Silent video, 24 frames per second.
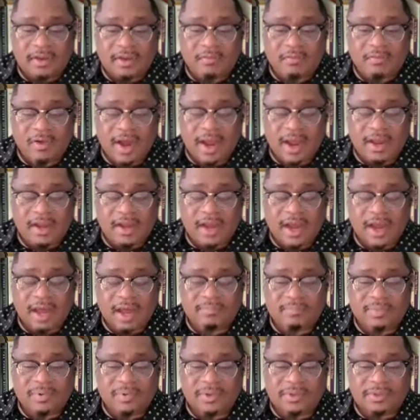and why
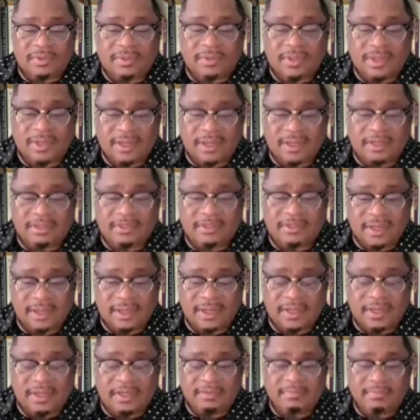God put
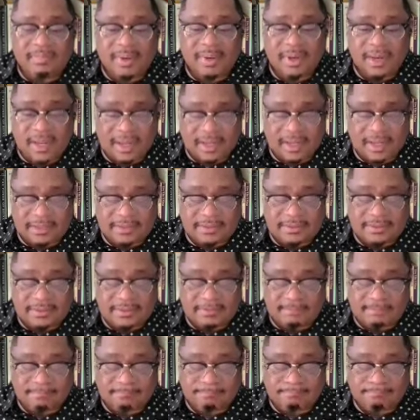things in
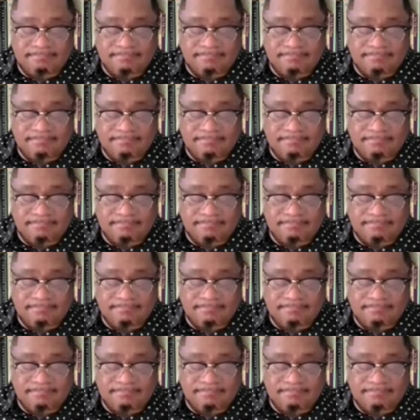place.